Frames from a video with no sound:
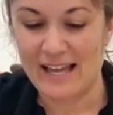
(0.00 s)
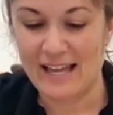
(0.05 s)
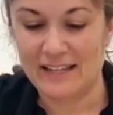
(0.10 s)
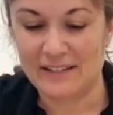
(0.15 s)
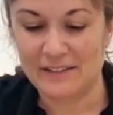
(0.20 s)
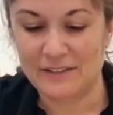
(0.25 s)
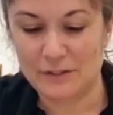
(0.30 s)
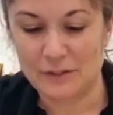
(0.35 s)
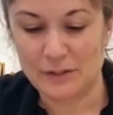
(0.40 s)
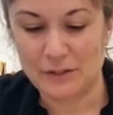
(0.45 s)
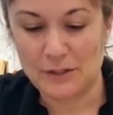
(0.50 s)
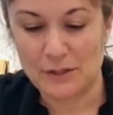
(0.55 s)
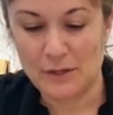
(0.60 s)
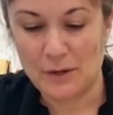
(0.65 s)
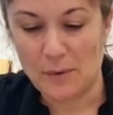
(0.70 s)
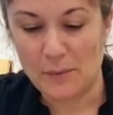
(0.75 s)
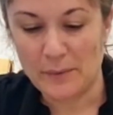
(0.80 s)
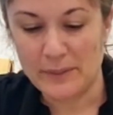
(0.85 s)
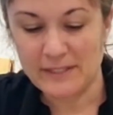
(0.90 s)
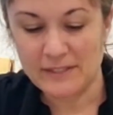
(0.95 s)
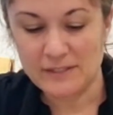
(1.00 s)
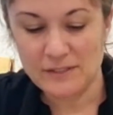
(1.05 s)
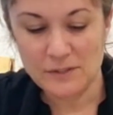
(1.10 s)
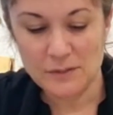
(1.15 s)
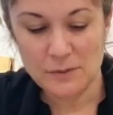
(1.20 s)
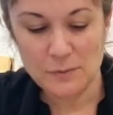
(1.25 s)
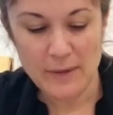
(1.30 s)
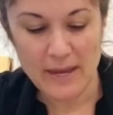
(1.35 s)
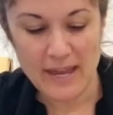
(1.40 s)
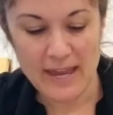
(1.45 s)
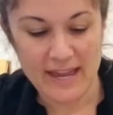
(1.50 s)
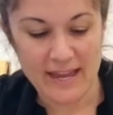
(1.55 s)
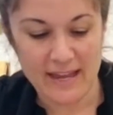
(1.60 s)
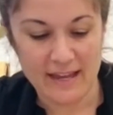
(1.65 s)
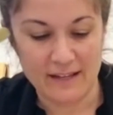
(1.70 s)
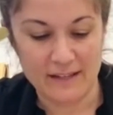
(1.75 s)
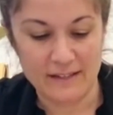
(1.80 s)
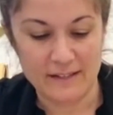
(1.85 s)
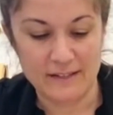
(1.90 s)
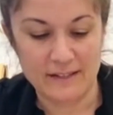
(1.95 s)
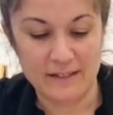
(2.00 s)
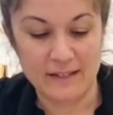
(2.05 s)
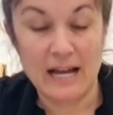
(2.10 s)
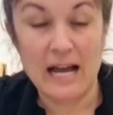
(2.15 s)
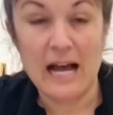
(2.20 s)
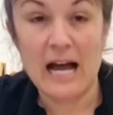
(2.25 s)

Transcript: and you're going to add